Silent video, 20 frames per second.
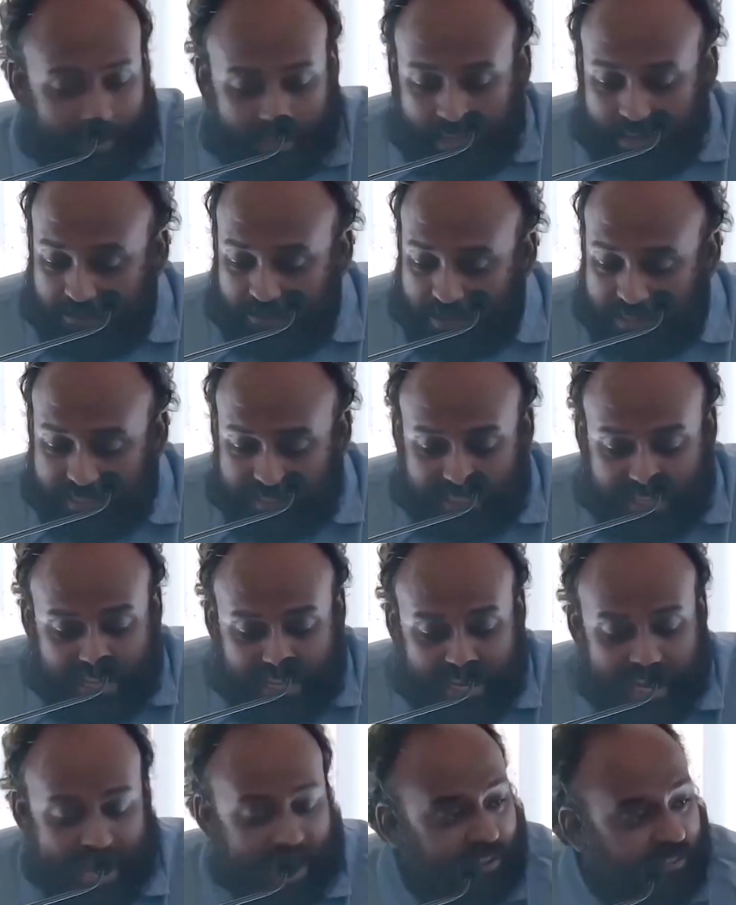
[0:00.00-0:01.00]
And we see
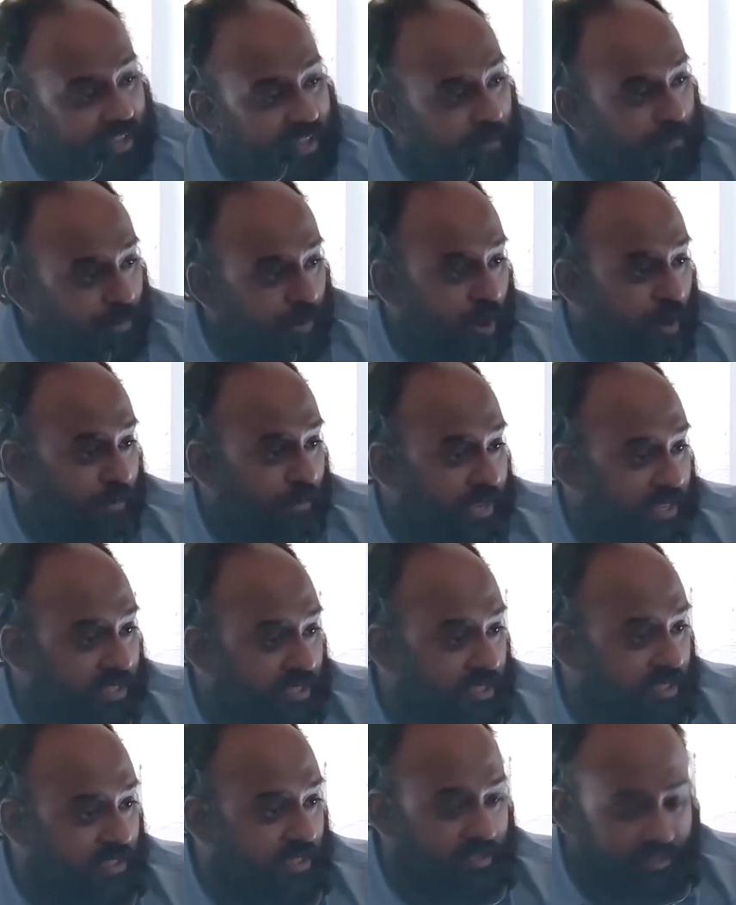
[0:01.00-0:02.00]
now that
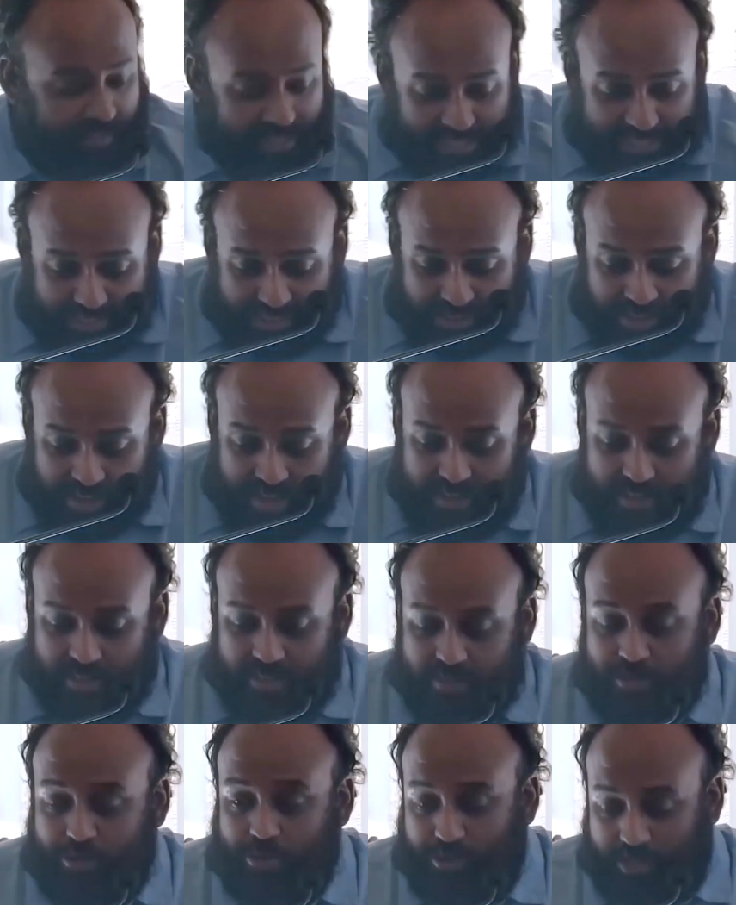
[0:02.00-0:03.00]
promise
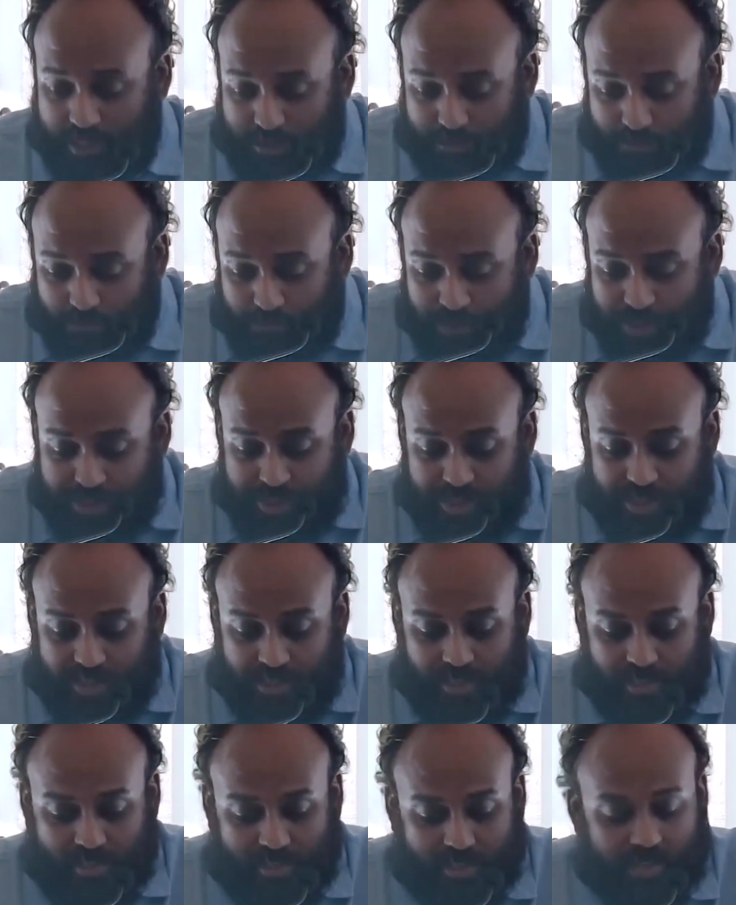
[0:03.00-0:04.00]
reiterated through this
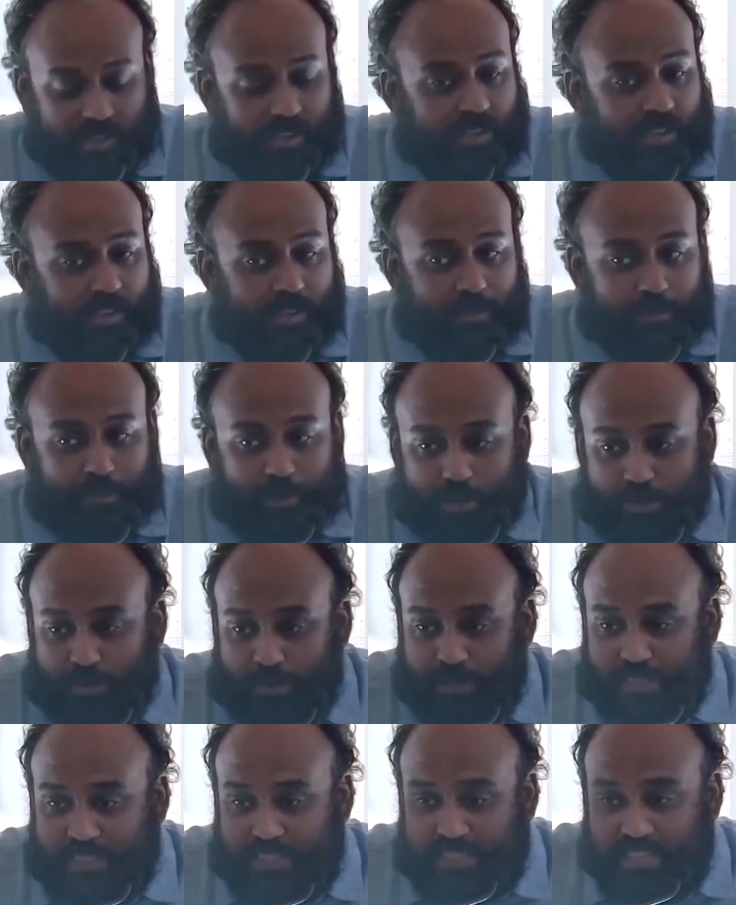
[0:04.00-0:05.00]
vision because
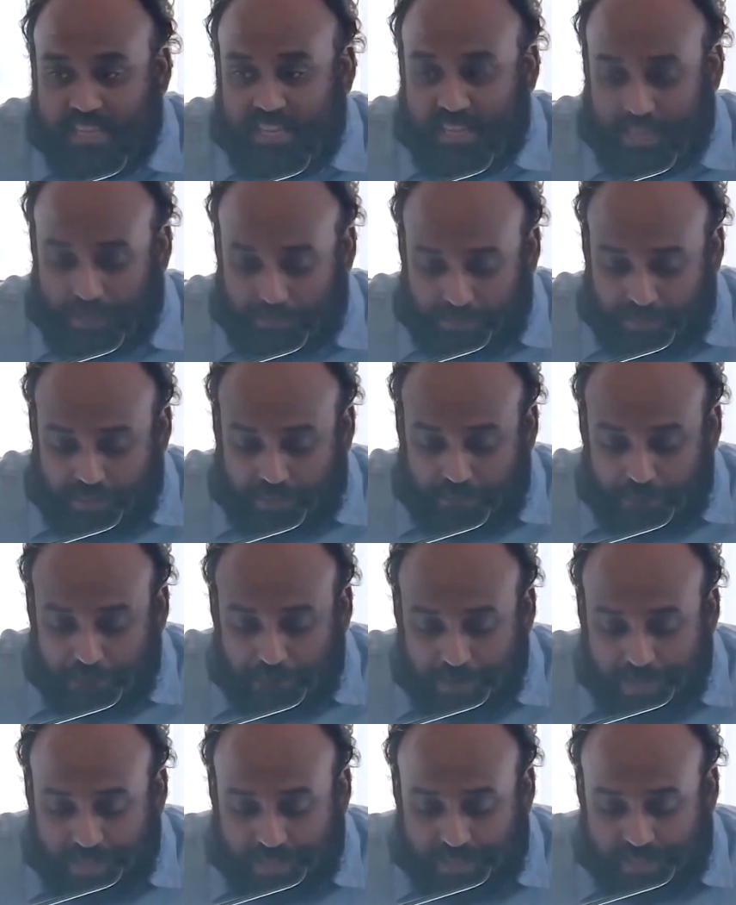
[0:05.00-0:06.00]
we see him in the
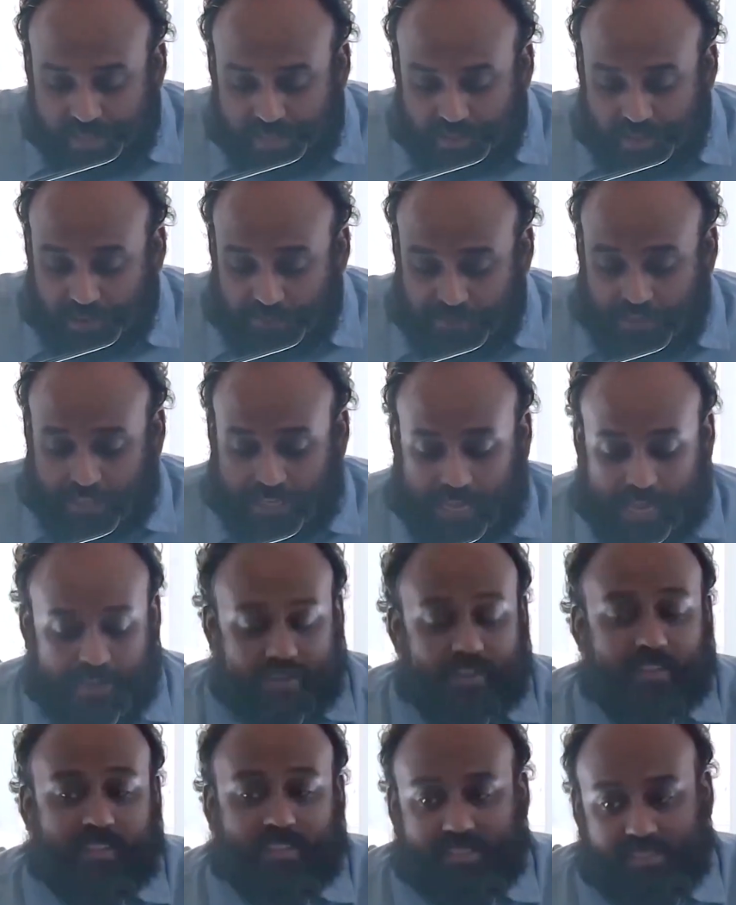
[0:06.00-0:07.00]
midst of the
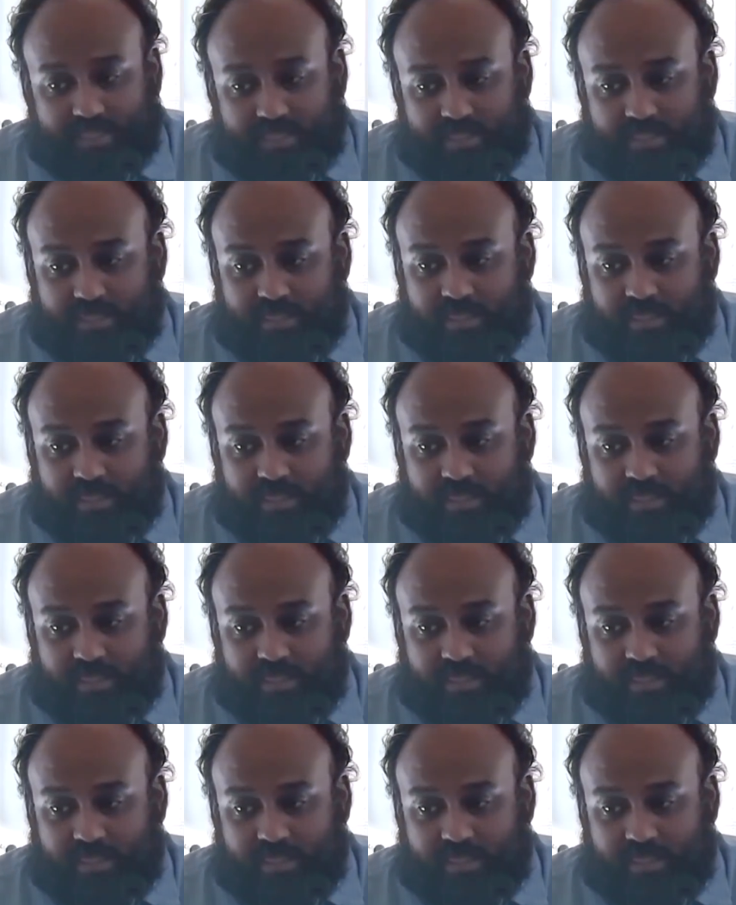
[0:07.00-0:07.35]
candles.